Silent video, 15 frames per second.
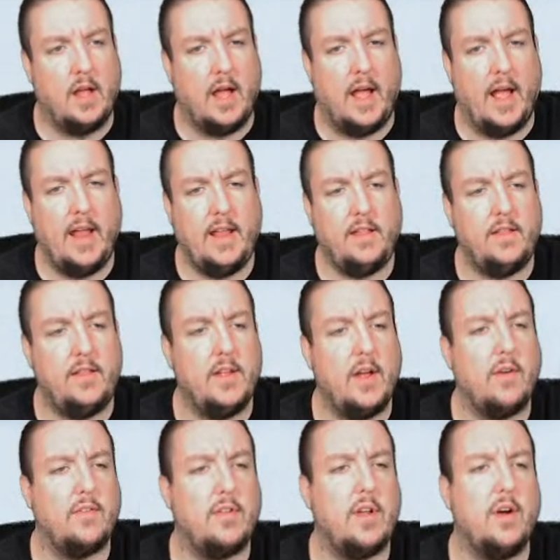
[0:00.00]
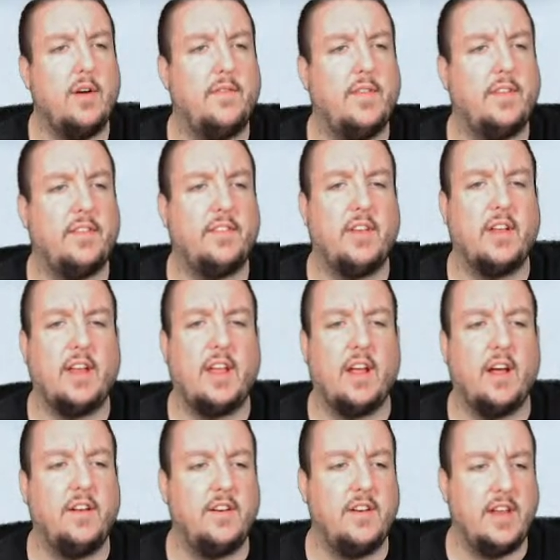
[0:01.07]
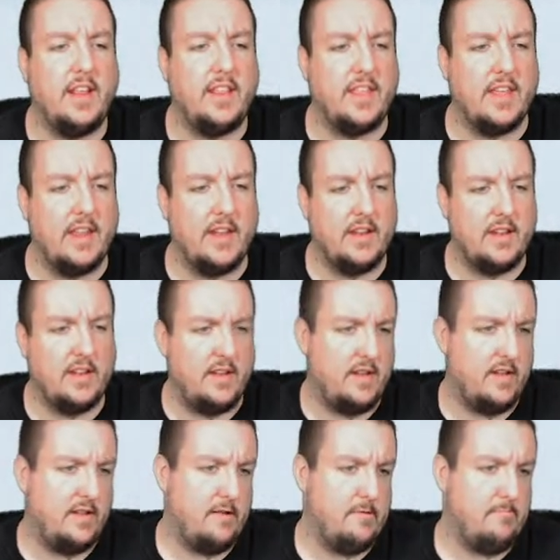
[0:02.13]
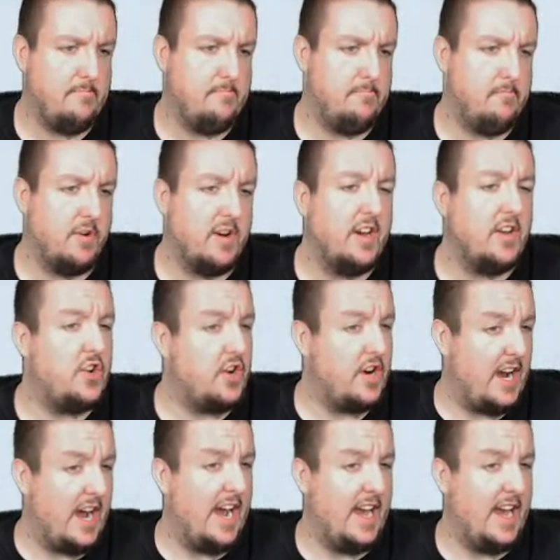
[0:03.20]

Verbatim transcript: I don't know if this is going to get underneath it. We're going to try.